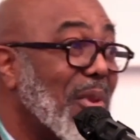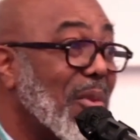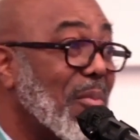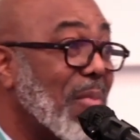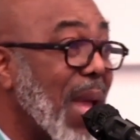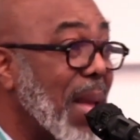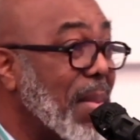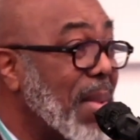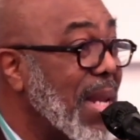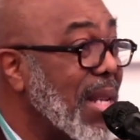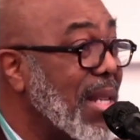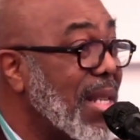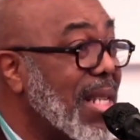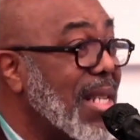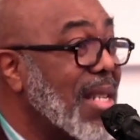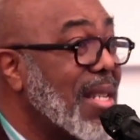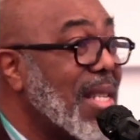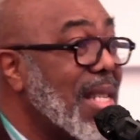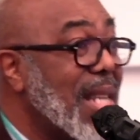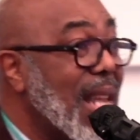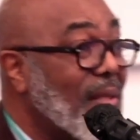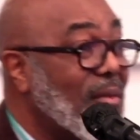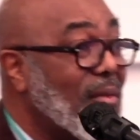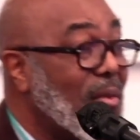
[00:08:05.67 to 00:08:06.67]
Maybe he just
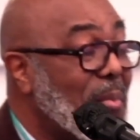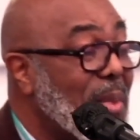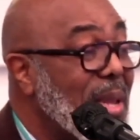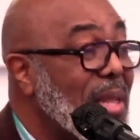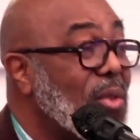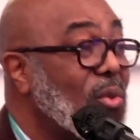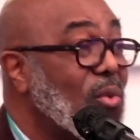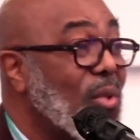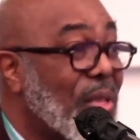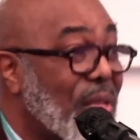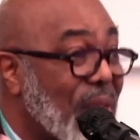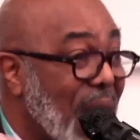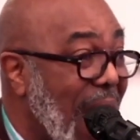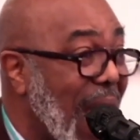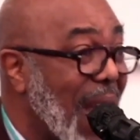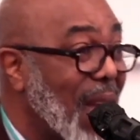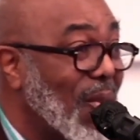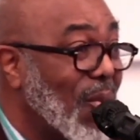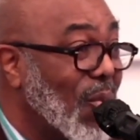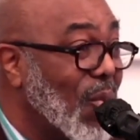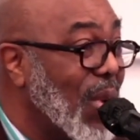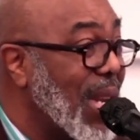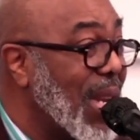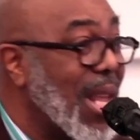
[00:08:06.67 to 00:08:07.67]
never been to that
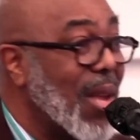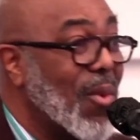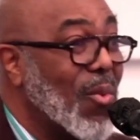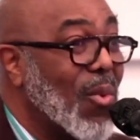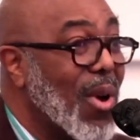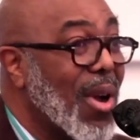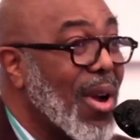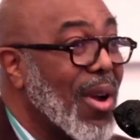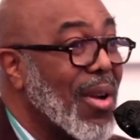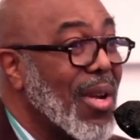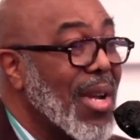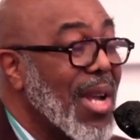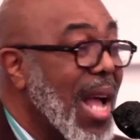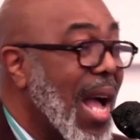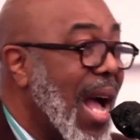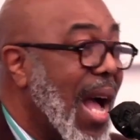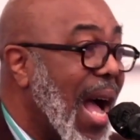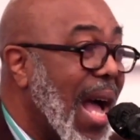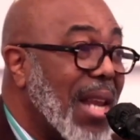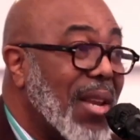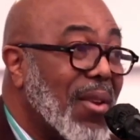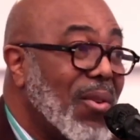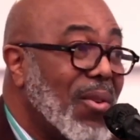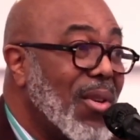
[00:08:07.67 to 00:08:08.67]
where they were. I
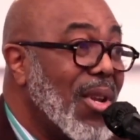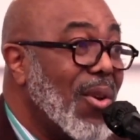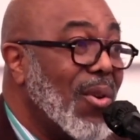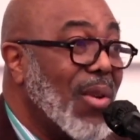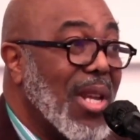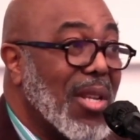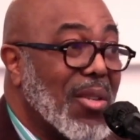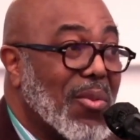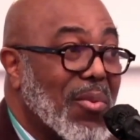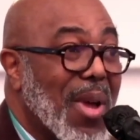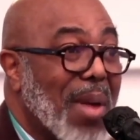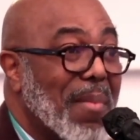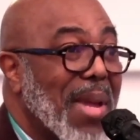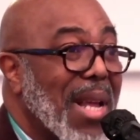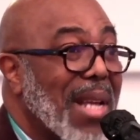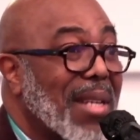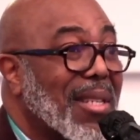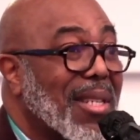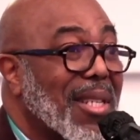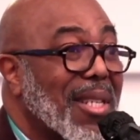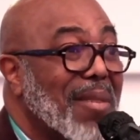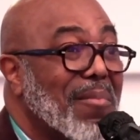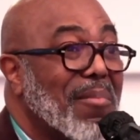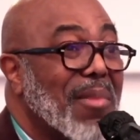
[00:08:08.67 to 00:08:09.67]
don't know. That's why I'm
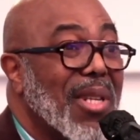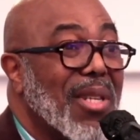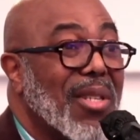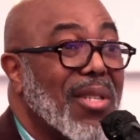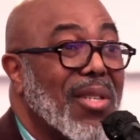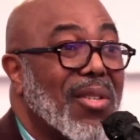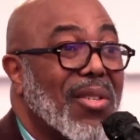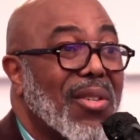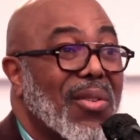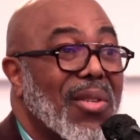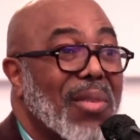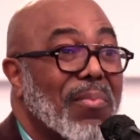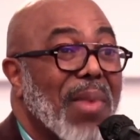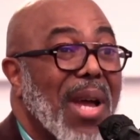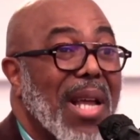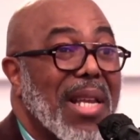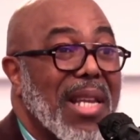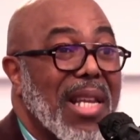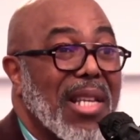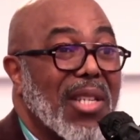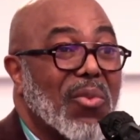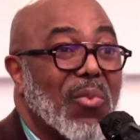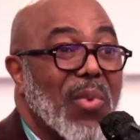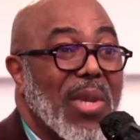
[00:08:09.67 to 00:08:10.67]
asking them to, so by
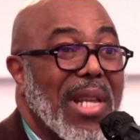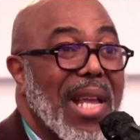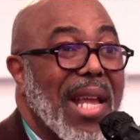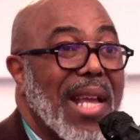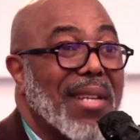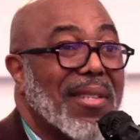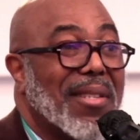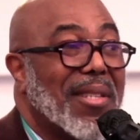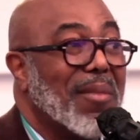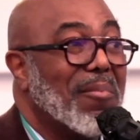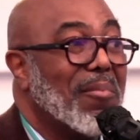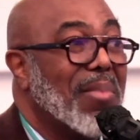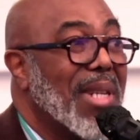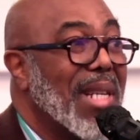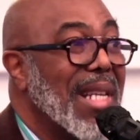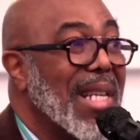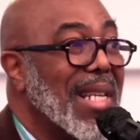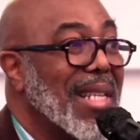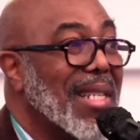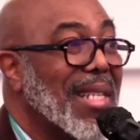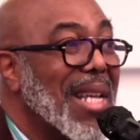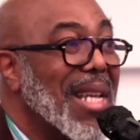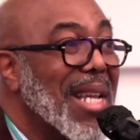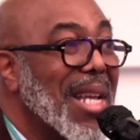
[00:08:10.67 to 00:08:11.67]
next week, ask them,
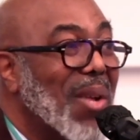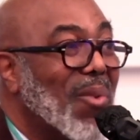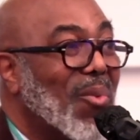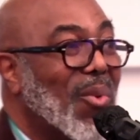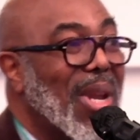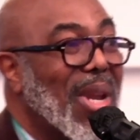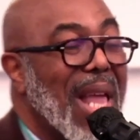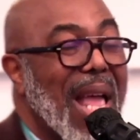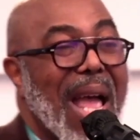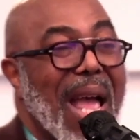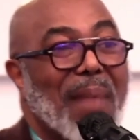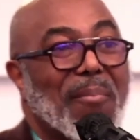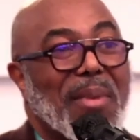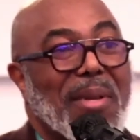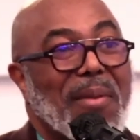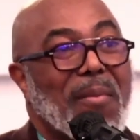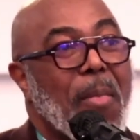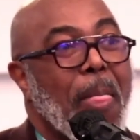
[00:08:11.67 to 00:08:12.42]
please, what happened.